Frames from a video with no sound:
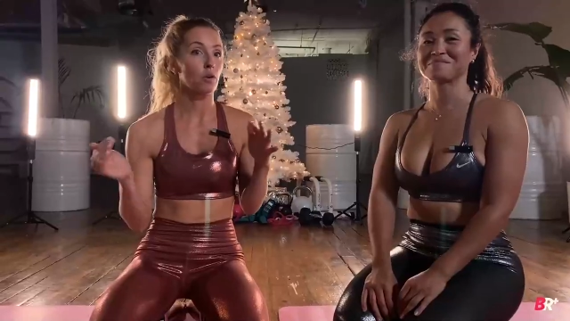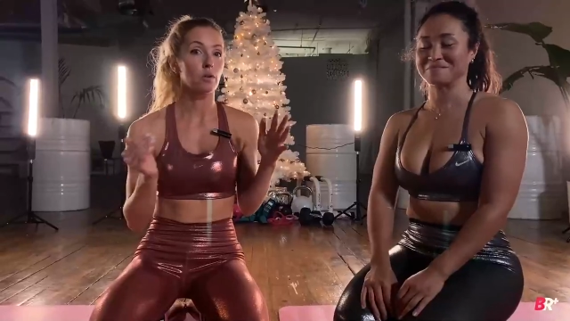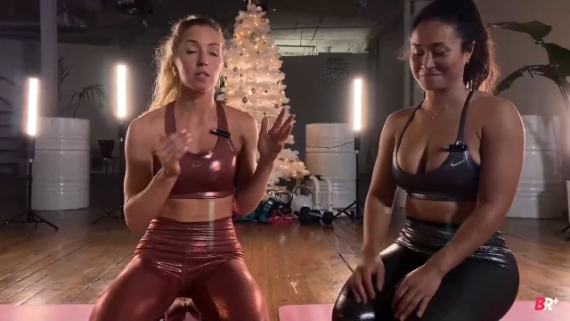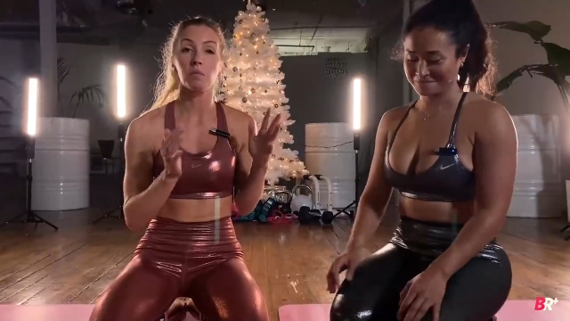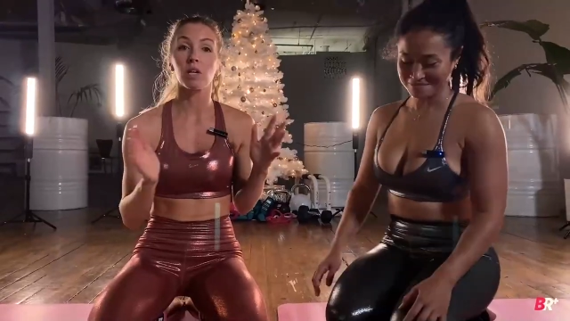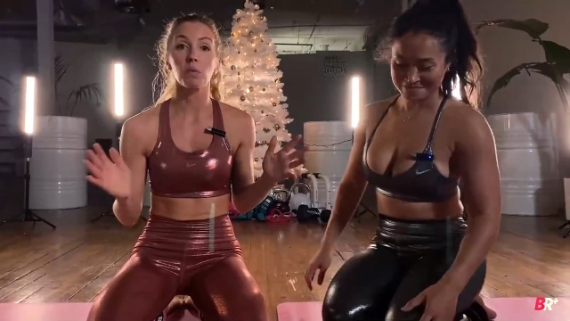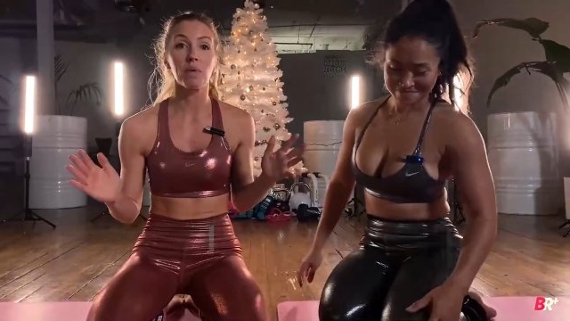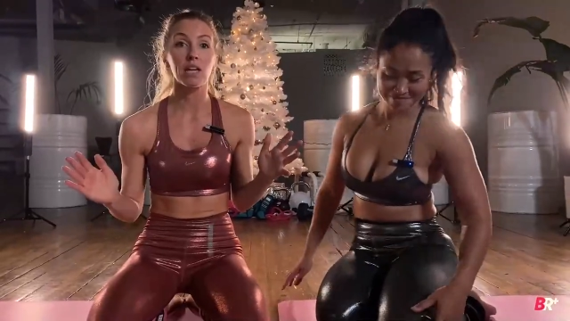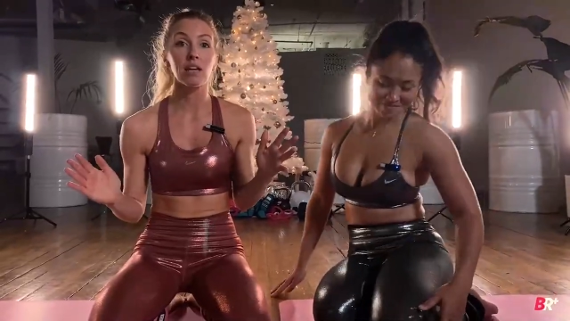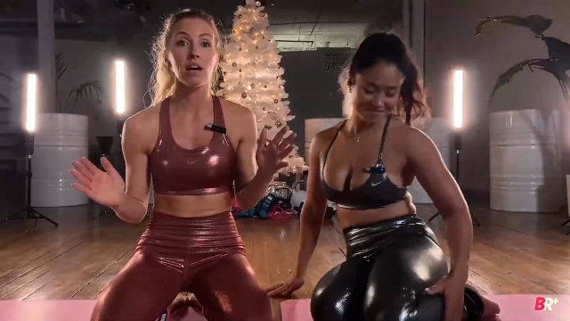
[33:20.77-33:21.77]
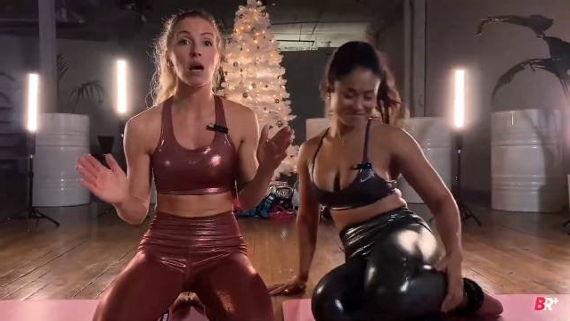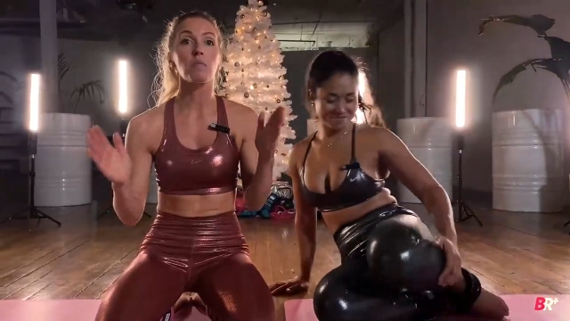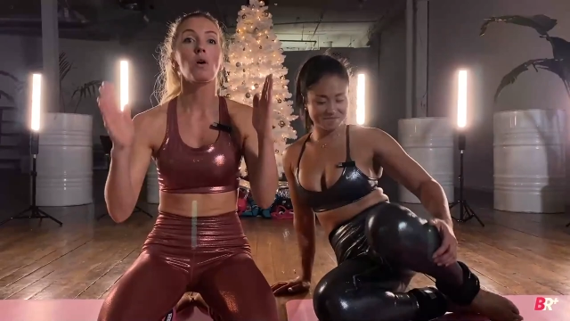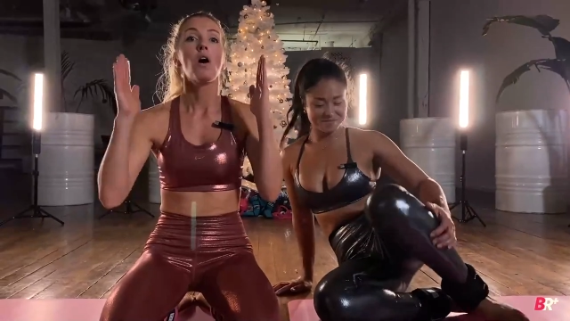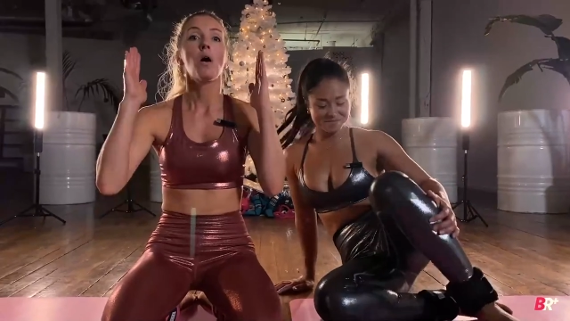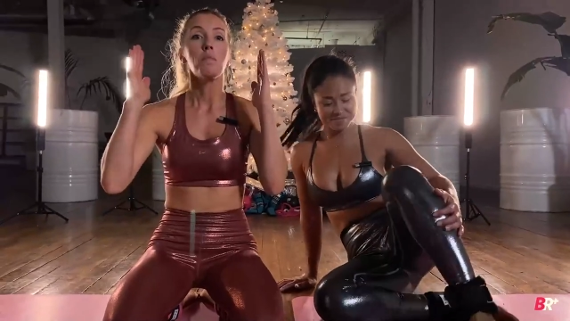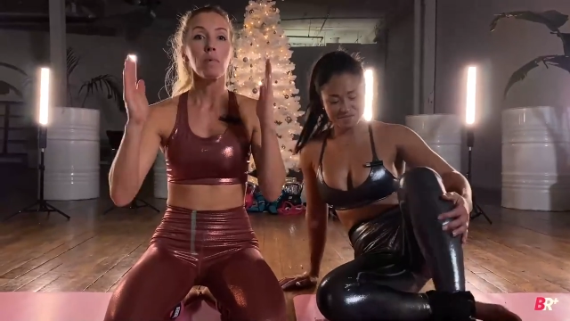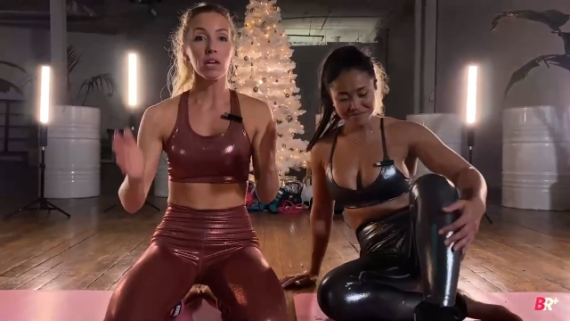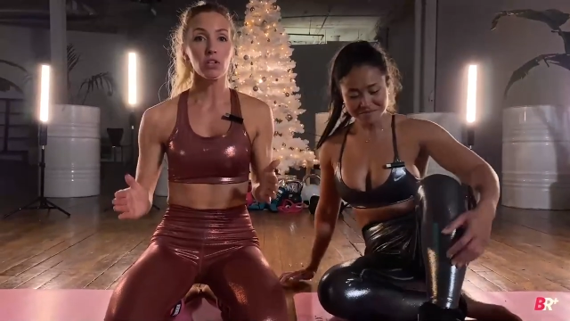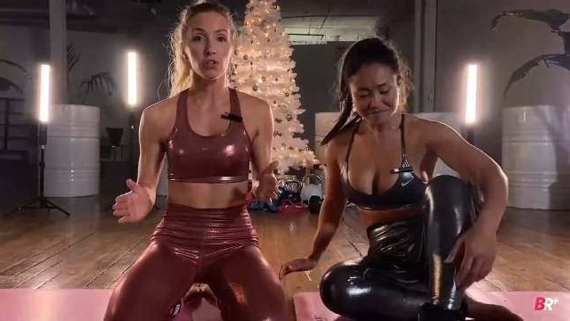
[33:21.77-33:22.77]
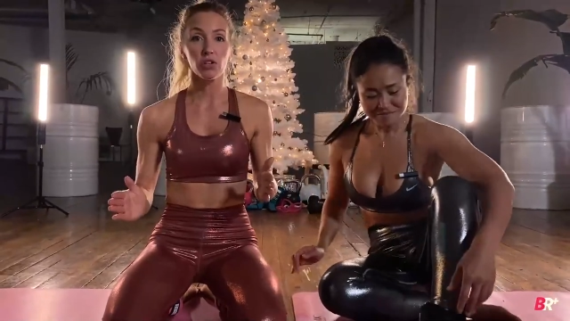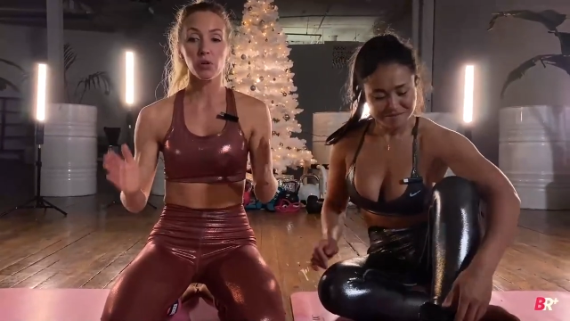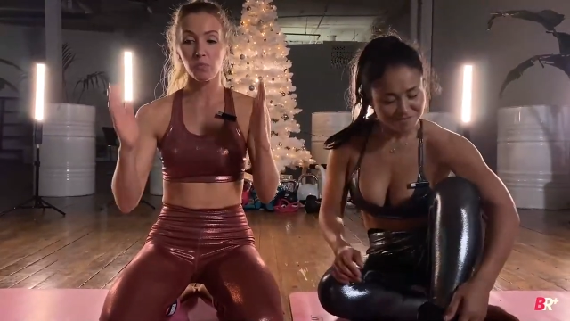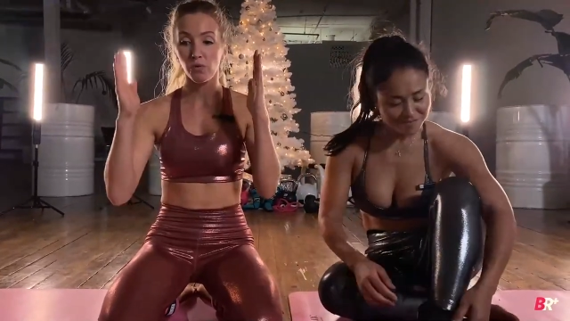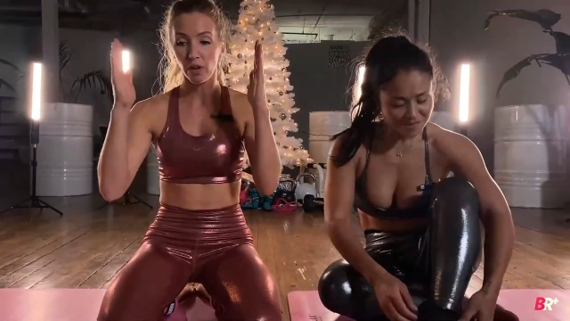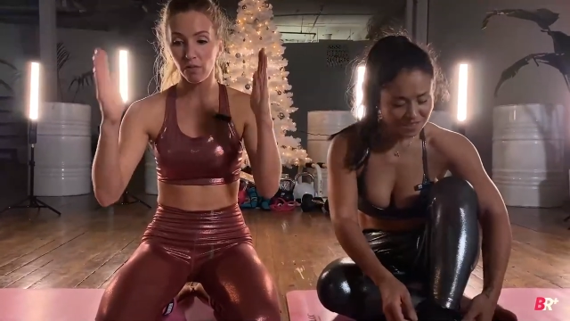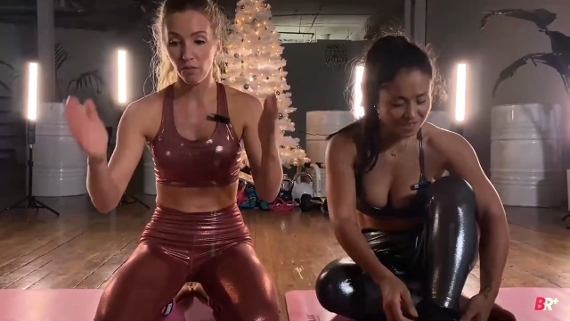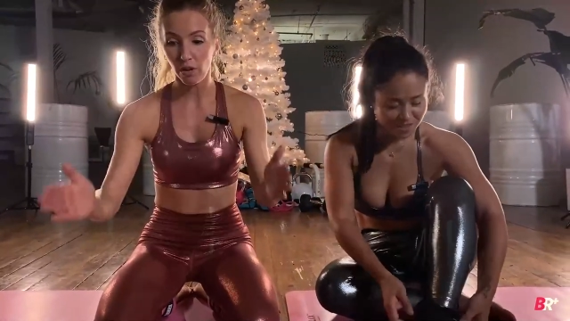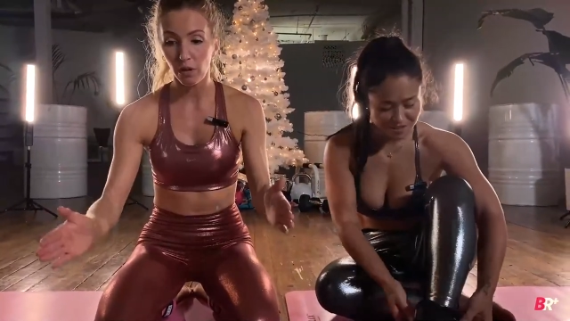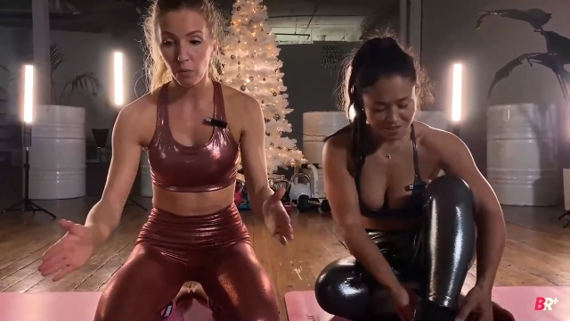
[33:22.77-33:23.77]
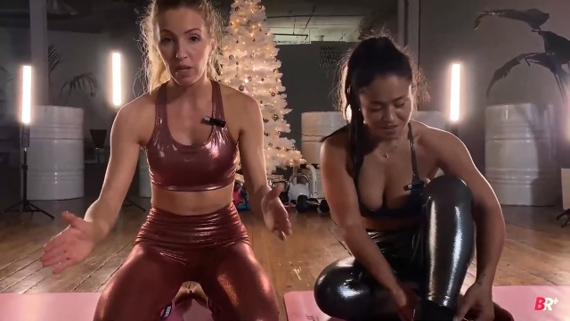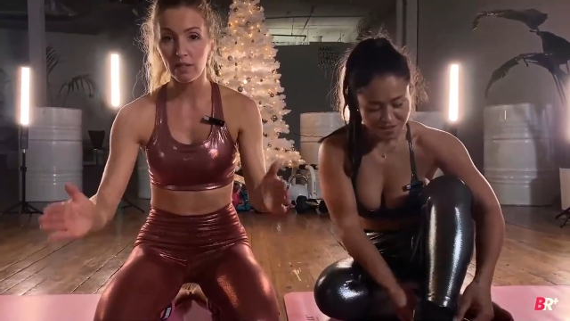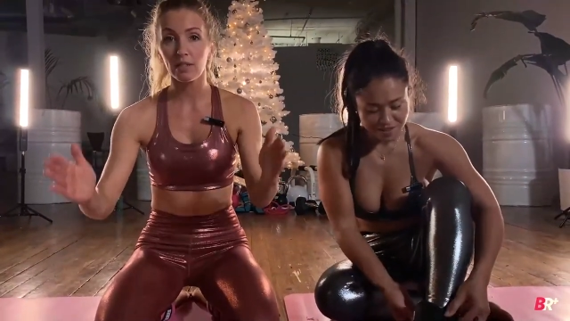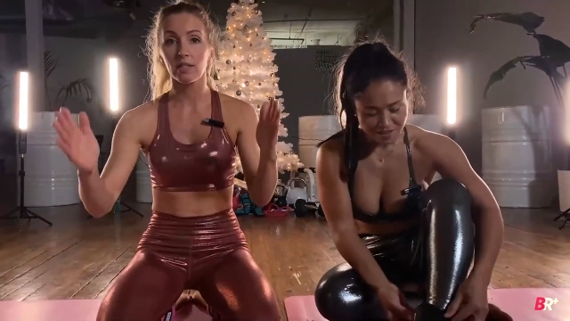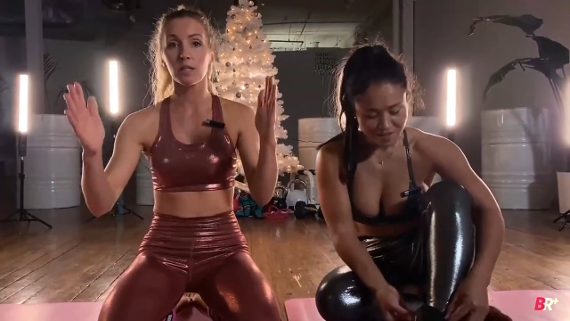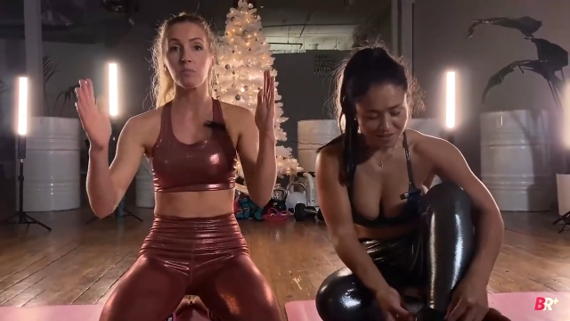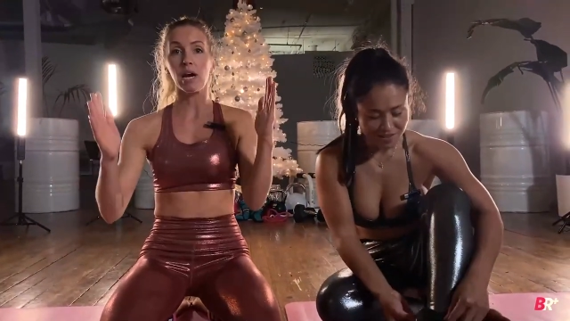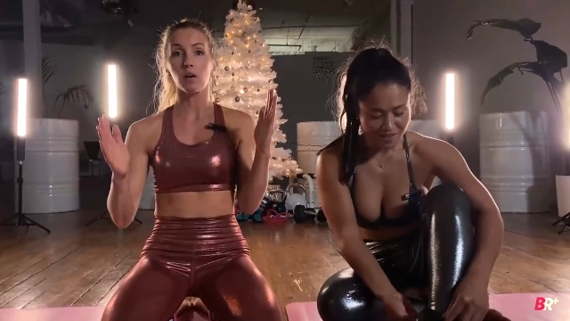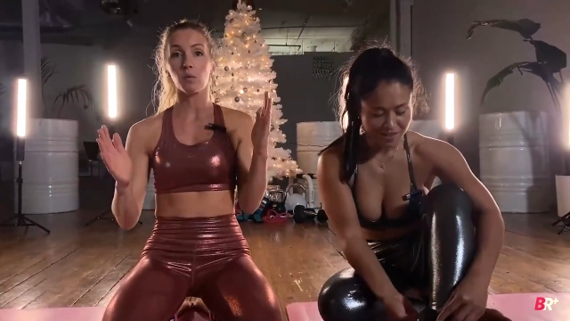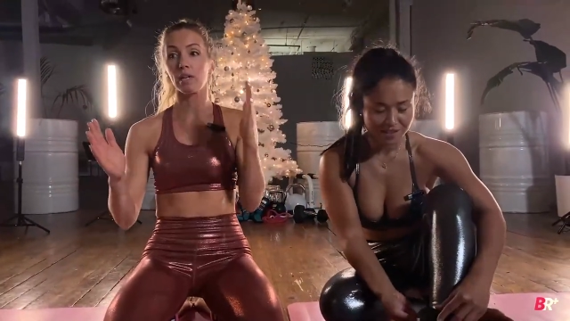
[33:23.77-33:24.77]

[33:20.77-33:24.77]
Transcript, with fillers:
Speaker 1: or something you're making up. Make sure you're moving front ways to back